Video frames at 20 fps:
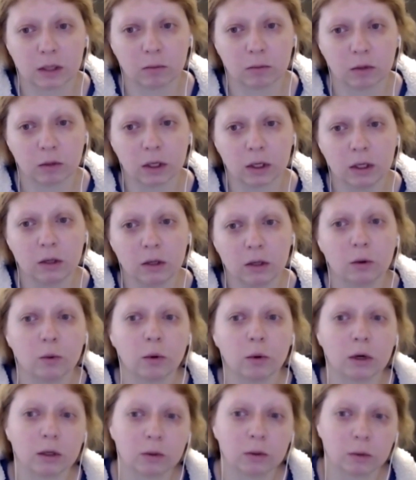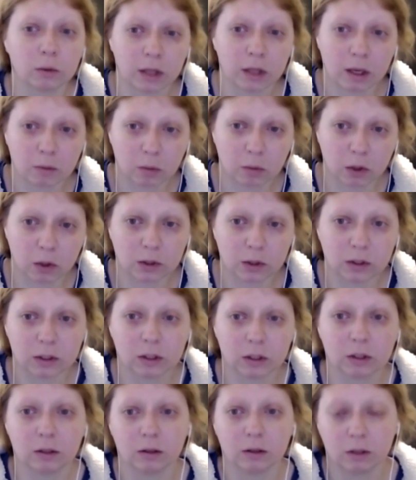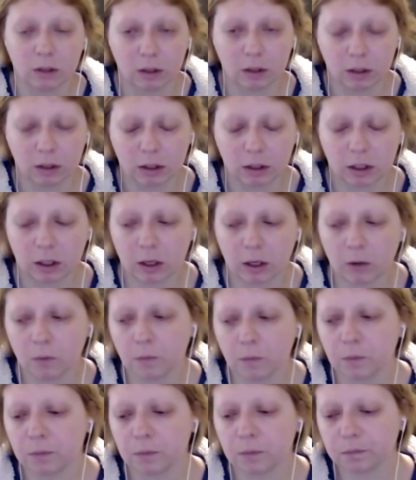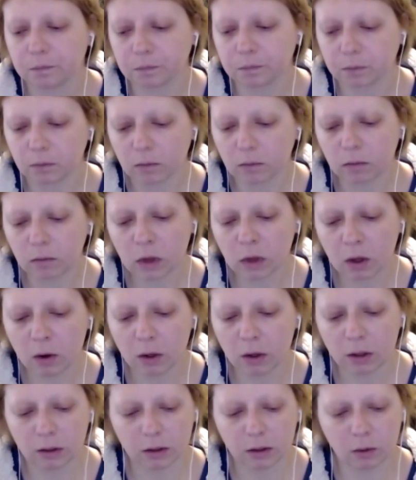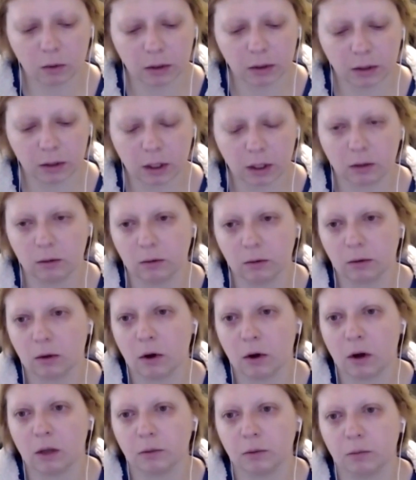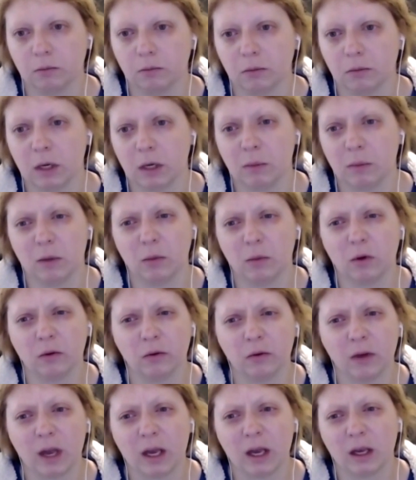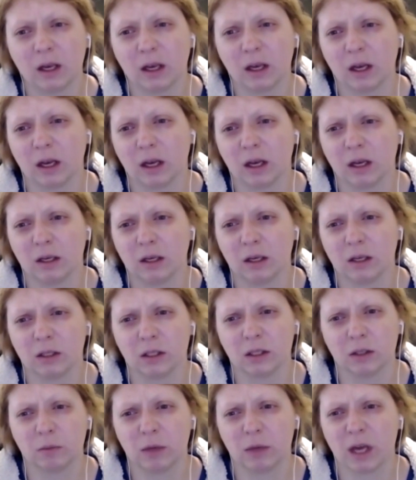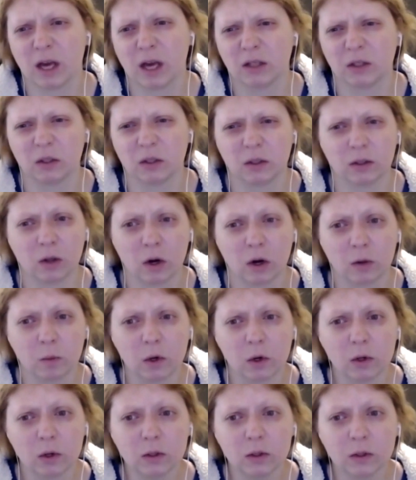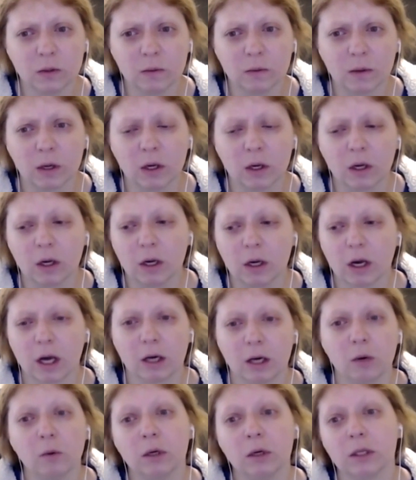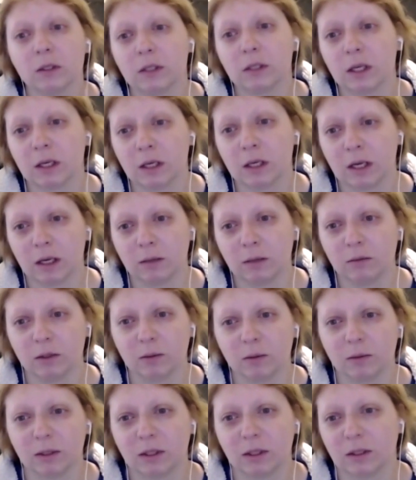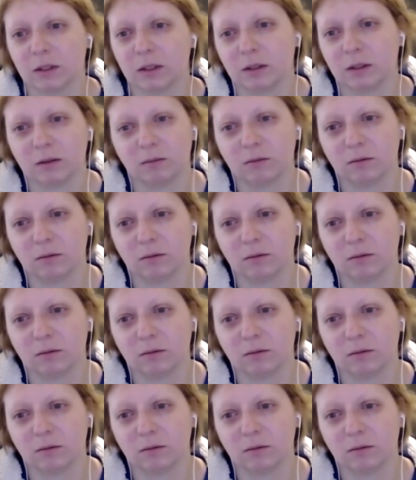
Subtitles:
thing who worked with that person, the one that called many people fake and SSP assets LARPers. I don't want to say names because